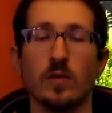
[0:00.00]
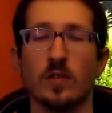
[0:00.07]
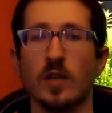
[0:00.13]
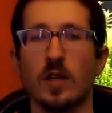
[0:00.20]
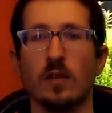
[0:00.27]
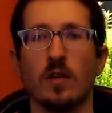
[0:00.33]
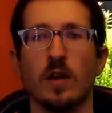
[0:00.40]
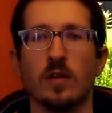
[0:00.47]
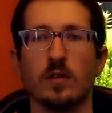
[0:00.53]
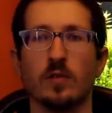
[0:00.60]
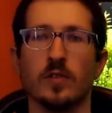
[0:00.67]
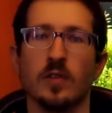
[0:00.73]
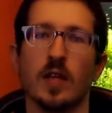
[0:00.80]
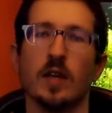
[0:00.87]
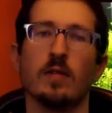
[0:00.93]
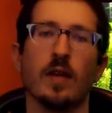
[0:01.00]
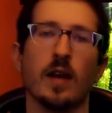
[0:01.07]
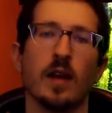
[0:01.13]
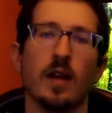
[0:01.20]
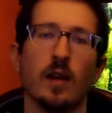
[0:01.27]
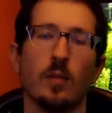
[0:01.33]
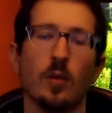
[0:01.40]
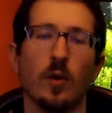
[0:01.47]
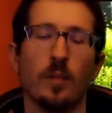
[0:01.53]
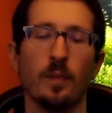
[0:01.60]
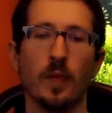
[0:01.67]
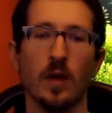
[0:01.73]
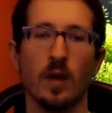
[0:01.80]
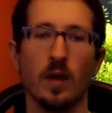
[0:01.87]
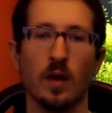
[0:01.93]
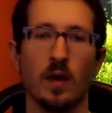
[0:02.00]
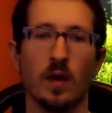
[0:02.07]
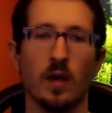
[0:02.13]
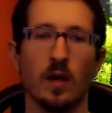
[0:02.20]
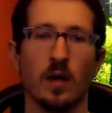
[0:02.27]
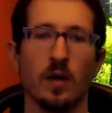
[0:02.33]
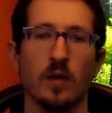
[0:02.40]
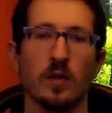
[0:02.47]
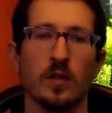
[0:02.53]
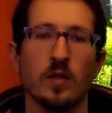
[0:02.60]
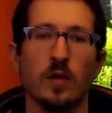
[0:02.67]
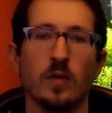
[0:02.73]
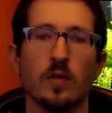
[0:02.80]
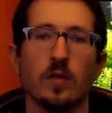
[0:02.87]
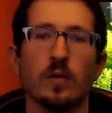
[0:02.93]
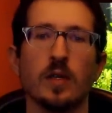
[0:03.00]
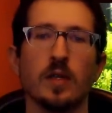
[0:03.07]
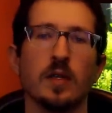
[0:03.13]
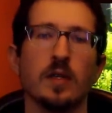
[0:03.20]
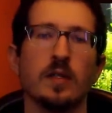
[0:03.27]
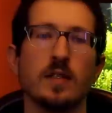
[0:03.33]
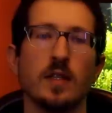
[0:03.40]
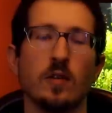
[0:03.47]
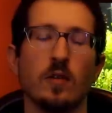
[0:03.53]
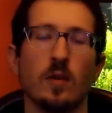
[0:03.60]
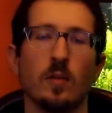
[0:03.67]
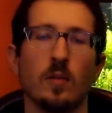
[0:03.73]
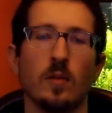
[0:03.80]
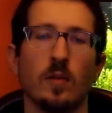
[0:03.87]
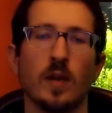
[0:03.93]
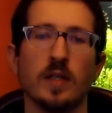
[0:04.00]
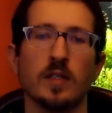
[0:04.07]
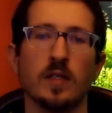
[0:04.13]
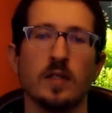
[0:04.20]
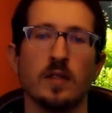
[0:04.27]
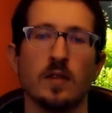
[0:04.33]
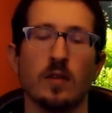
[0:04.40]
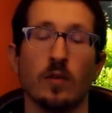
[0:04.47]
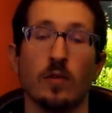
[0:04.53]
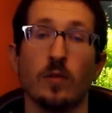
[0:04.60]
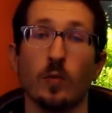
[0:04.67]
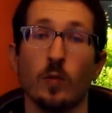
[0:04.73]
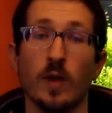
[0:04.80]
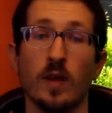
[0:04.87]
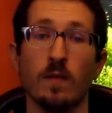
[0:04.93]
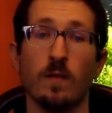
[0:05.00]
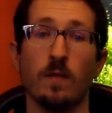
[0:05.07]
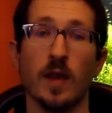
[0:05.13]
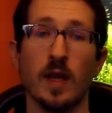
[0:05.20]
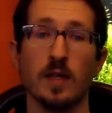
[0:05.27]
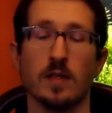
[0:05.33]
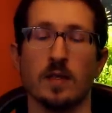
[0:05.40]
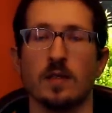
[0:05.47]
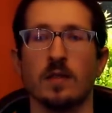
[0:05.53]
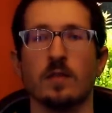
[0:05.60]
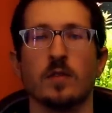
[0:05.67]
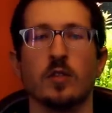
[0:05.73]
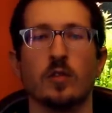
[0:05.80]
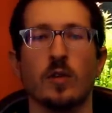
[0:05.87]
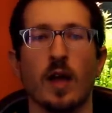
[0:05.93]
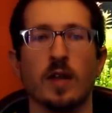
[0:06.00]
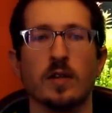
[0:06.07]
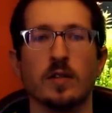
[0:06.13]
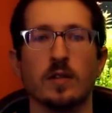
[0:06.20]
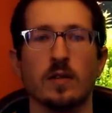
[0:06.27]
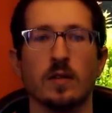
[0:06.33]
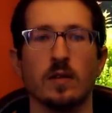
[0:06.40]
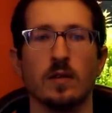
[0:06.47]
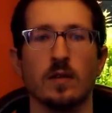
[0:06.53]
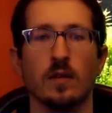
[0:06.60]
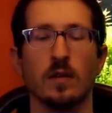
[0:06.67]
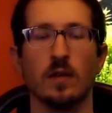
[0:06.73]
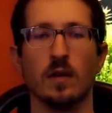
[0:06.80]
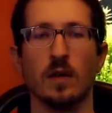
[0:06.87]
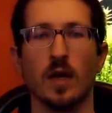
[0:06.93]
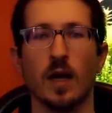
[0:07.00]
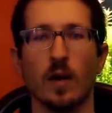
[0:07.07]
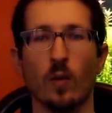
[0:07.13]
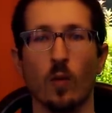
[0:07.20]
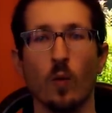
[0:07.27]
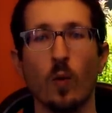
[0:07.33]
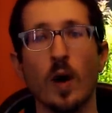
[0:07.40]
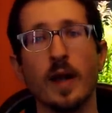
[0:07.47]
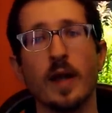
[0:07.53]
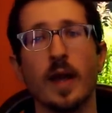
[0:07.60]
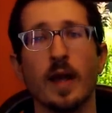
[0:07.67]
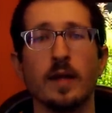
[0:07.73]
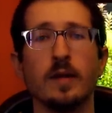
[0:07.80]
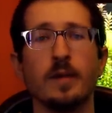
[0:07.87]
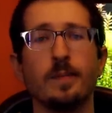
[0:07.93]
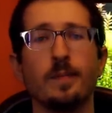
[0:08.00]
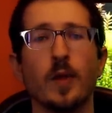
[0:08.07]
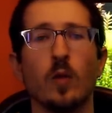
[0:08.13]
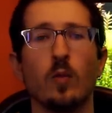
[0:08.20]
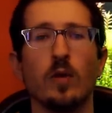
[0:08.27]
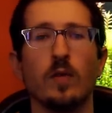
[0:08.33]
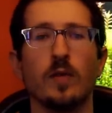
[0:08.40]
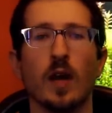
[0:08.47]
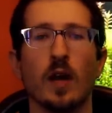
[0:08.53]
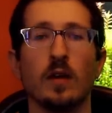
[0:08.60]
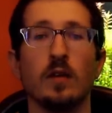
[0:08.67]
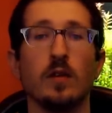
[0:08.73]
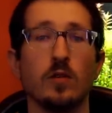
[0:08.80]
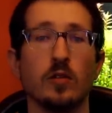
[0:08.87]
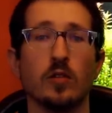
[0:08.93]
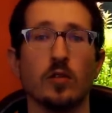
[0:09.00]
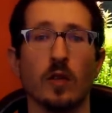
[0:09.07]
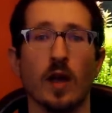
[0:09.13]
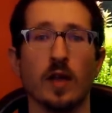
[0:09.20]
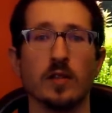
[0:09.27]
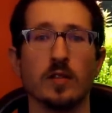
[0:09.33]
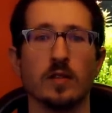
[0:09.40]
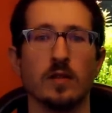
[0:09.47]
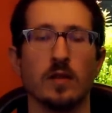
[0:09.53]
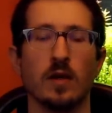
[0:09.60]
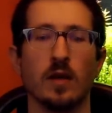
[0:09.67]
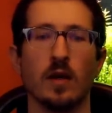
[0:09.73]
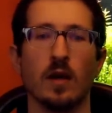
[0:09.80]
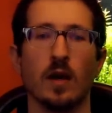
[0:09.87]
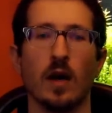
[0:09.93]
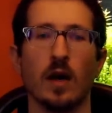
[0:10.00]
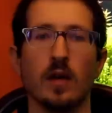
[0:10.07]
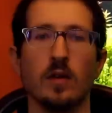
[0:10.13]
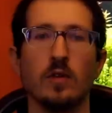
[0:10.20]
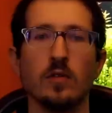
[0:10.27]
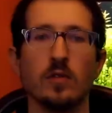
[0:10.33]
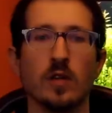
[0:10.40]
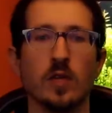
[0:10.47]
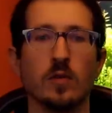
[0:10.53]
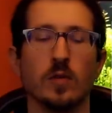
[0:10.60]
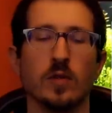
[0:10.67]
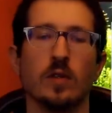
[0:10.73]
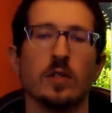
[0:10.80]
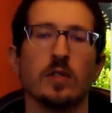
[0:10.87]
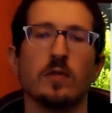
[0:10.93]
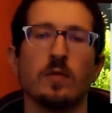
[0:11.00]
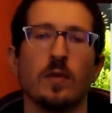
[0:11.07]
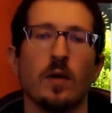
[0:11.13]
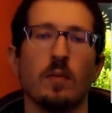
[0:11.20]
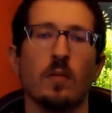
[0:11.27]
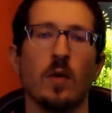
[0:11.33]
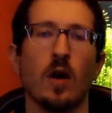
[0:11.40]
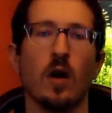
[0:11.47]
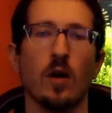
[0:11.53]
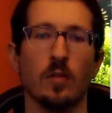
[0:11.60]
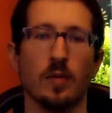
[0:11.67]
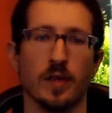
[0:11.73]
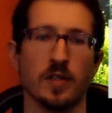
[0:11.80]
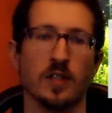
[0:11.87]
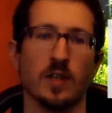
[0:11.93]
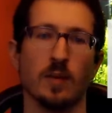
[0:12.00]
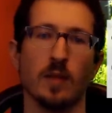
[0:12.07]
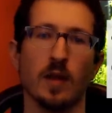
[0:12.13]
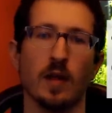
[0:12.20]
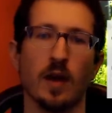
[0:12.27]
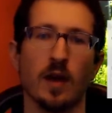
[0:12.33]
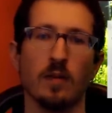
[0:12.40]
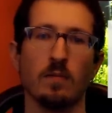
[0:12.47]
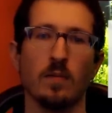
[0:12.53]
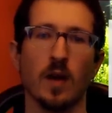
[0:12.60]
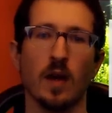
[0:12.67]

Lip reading: or psychological state of that animal. So to look at the continuum, let's consider three phases of stress. At one end, we've got eustress. Eustress results from harmless stimuli.